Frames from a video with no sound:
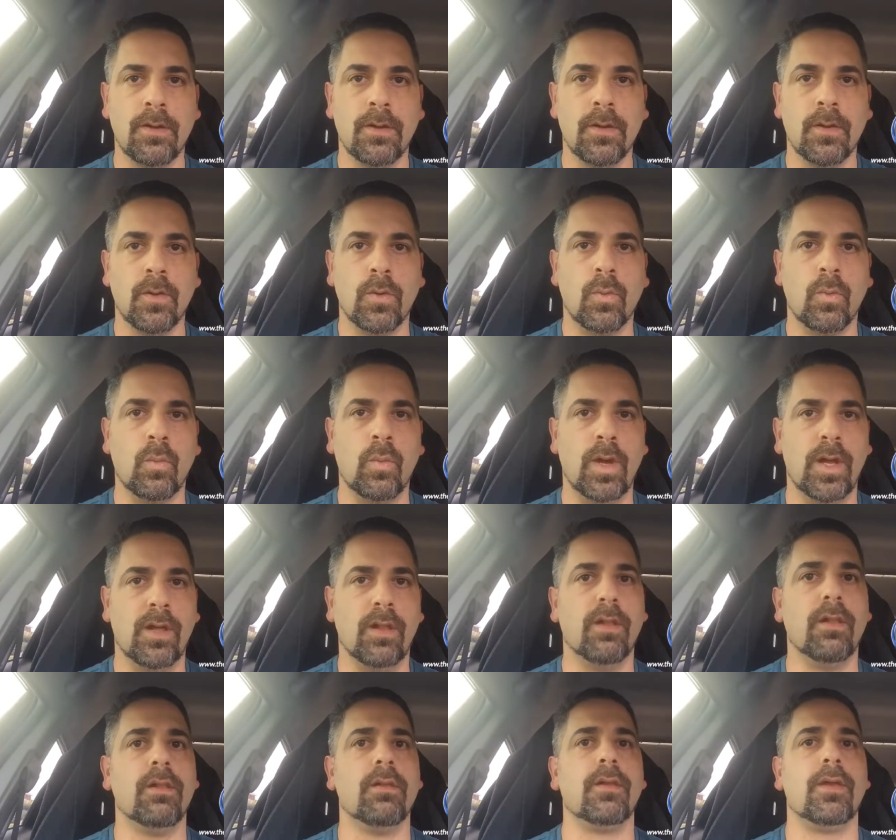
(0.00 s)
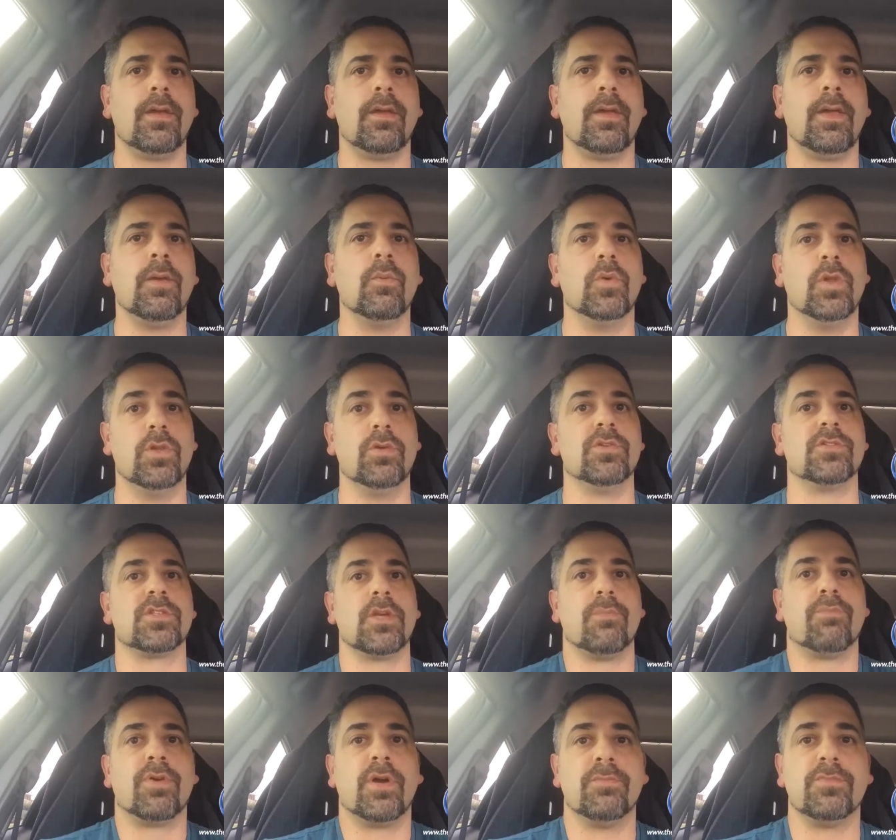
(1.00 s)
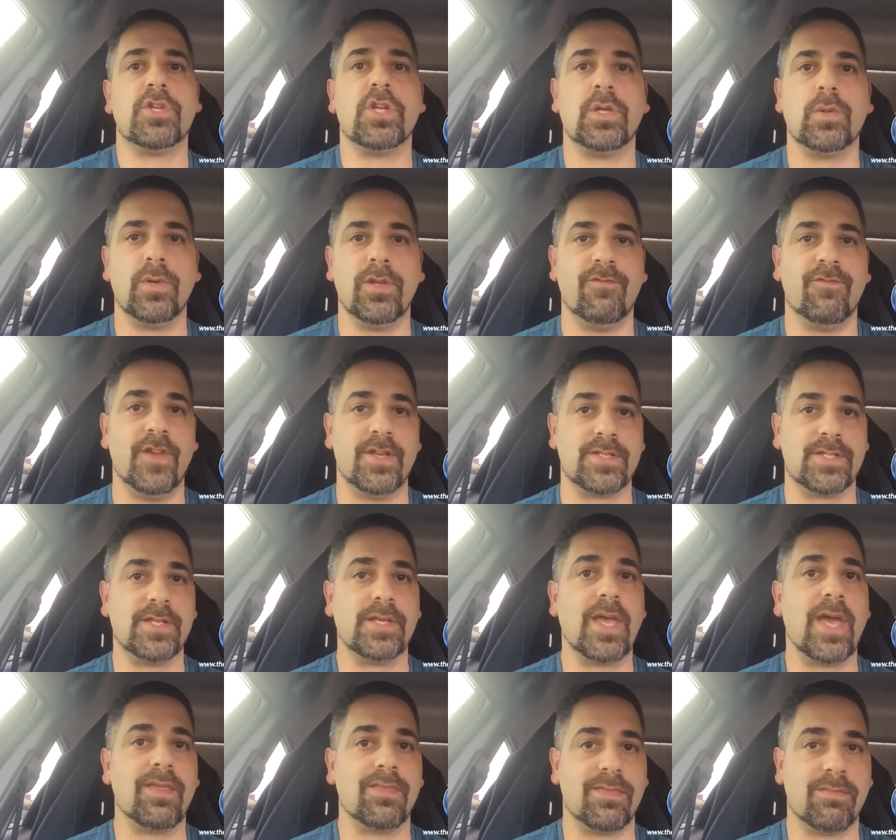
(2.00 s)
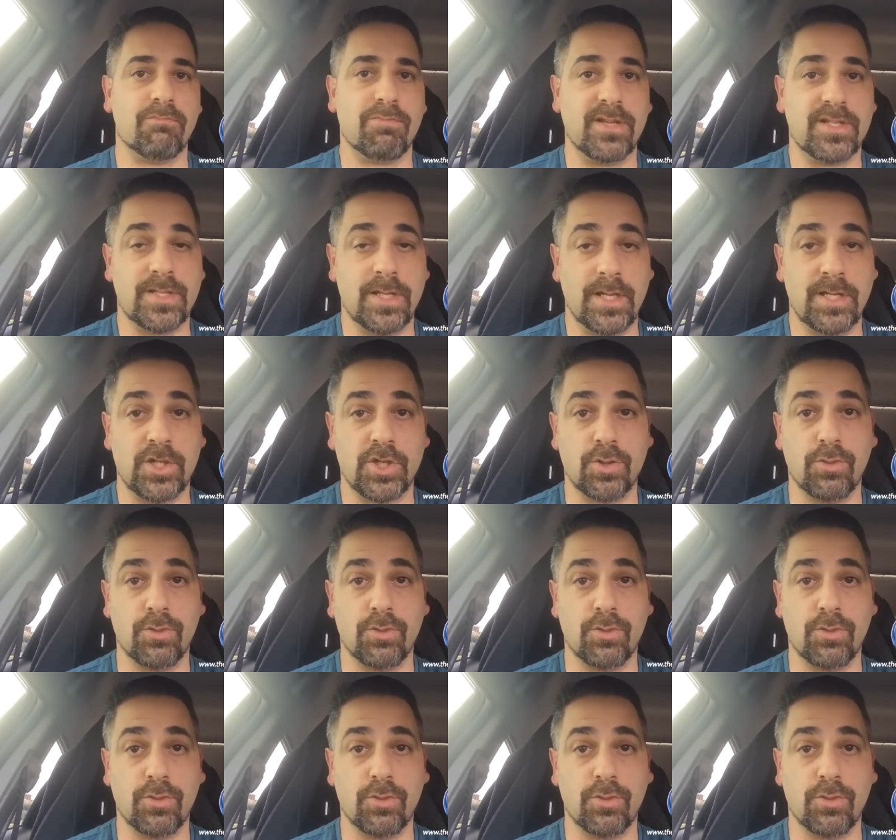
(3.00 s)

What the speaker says: well, it will also prompt you to investigate potential